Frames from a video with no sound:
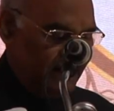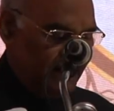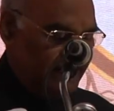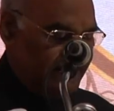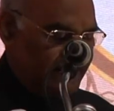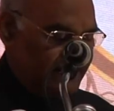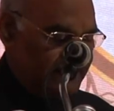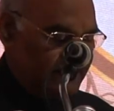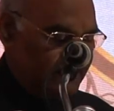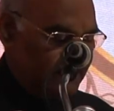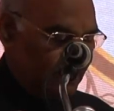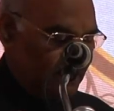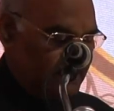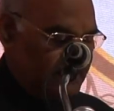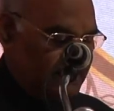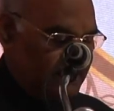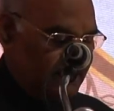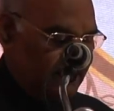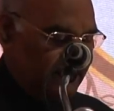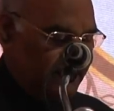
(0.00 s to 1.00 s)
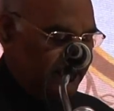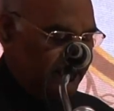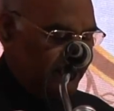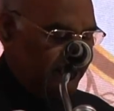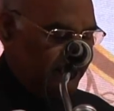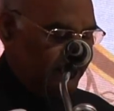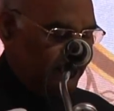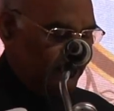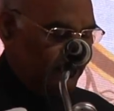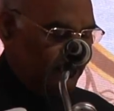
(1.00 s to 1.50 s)
It is logical,
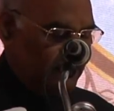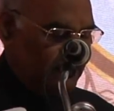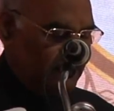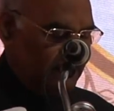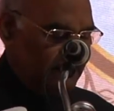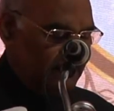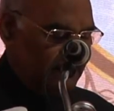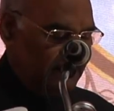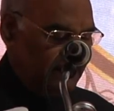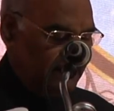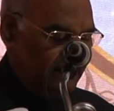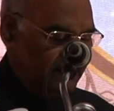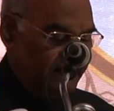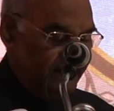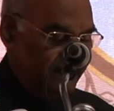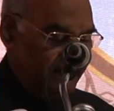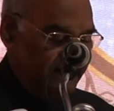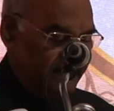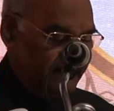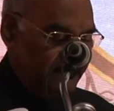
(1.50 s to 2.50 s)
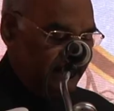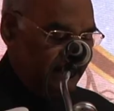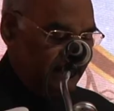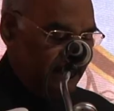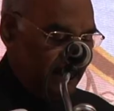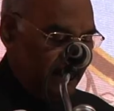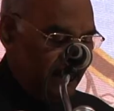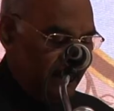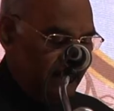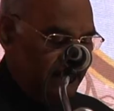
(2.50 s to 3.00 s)
therefore, that
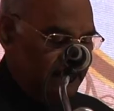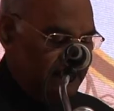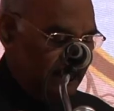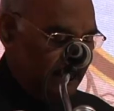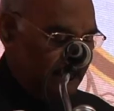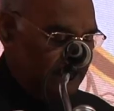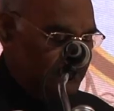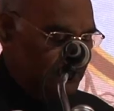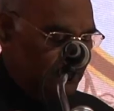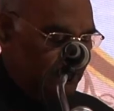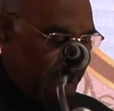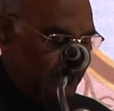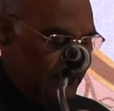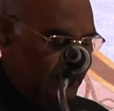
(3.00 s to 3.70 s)
Kerala has also